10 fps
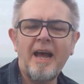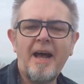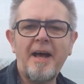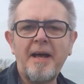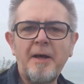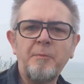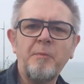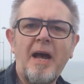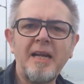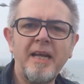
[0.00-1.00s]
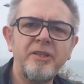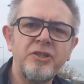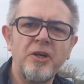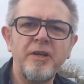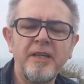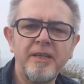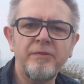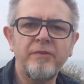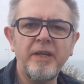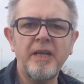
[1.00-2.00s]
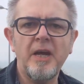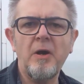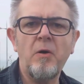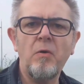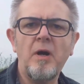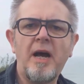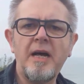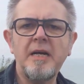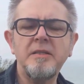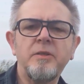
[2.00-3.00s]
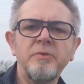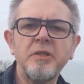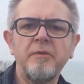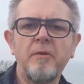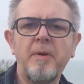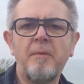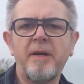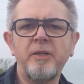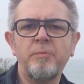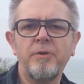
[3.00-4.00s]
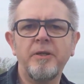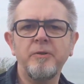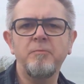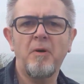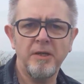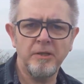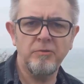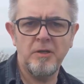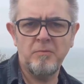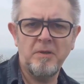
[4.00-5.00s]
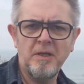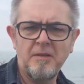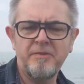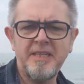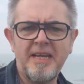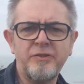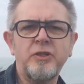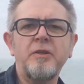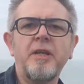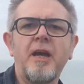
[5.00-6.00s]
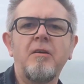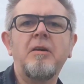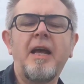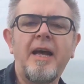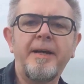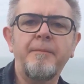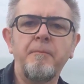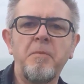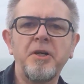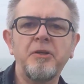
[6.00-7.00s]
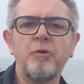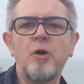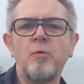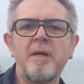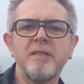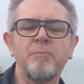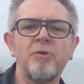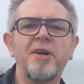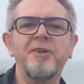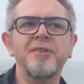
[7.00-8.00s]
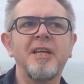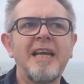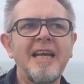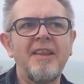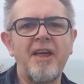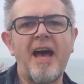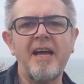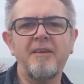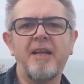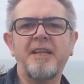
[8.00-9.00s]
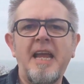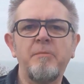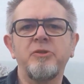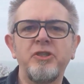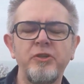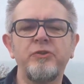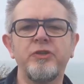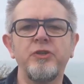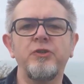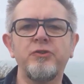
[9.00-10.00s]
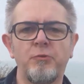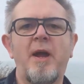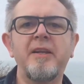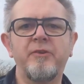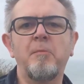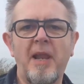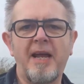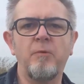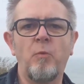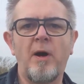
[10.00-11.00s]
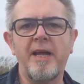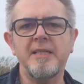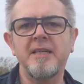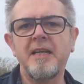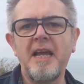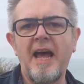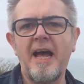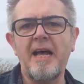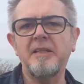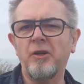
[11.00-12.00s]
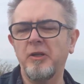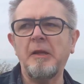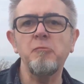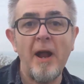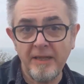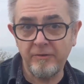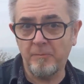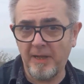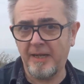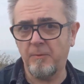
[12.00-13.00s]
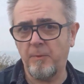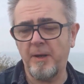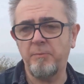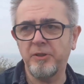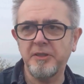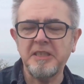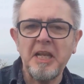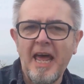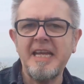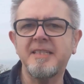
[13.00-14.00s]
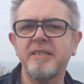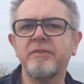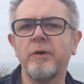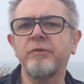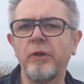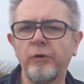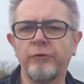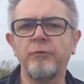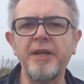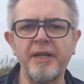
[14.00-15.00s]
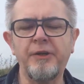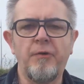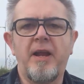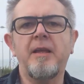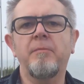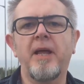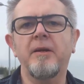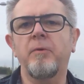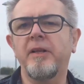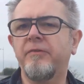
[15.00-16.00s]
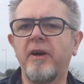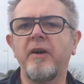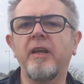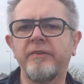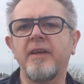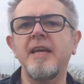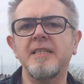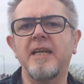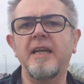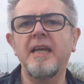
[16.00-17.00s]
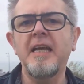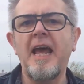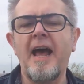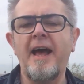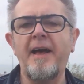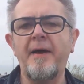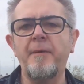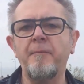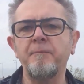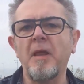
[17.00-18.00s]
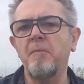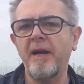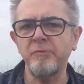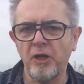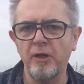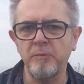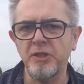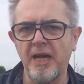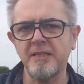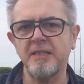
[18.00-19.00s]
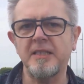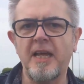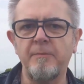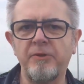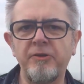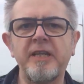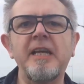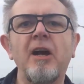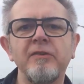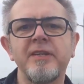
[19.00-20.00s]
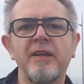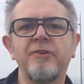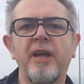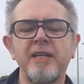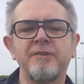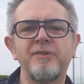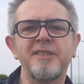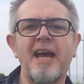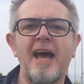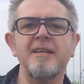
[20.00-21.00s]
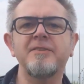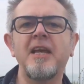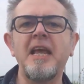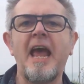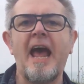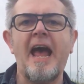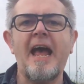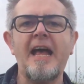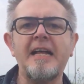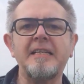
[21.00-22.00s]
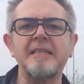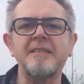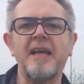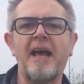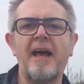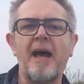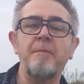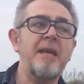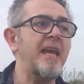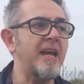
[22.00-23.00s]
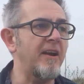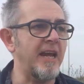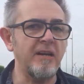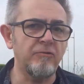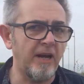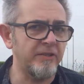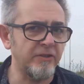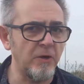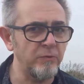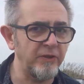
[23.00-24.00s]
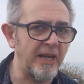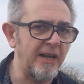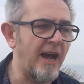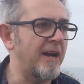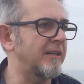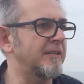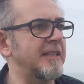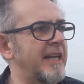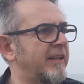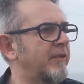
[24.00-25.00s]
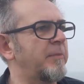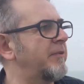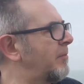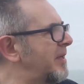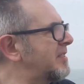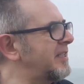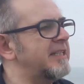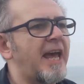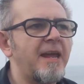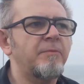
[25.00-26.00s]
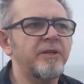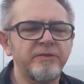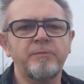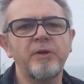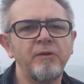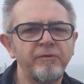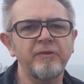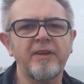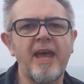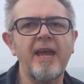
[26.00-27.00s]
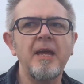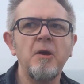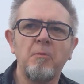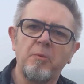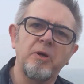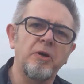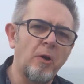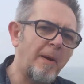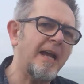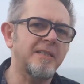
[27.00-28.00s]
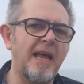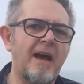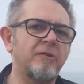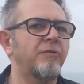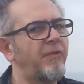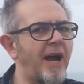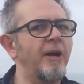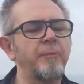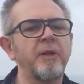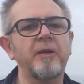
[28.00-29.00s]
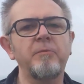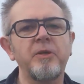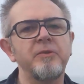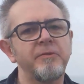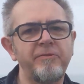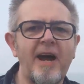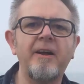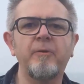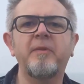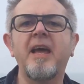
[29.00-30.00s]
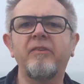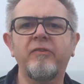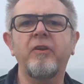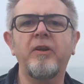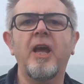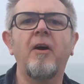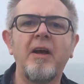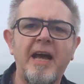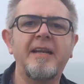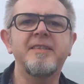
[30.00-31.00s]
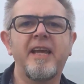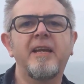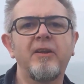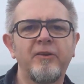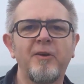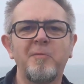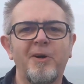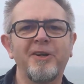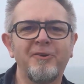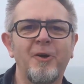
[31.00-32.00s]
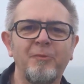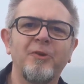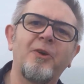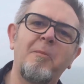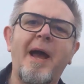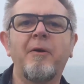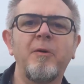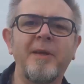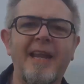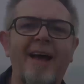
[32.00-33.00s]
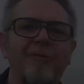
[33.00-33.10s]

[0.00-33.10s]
I'd like to show you in this video some stuff about my new product Monochrome for DAZ Studio. Monochrome is a product that enables you to render in black and white. Not only render in black and white, but light it so it looks really great in black and white. It's very exciting. My name's Colm Jackson. I'm a 3D content creator for DAZ, and I'm here in Greystones in Ireland. It's a bit of a misty day, but it's a beautiful day. But we're going to go back to the house, fire up the computer, fire up DAZ Studio, and take a look at Monochrome. So come back with me now.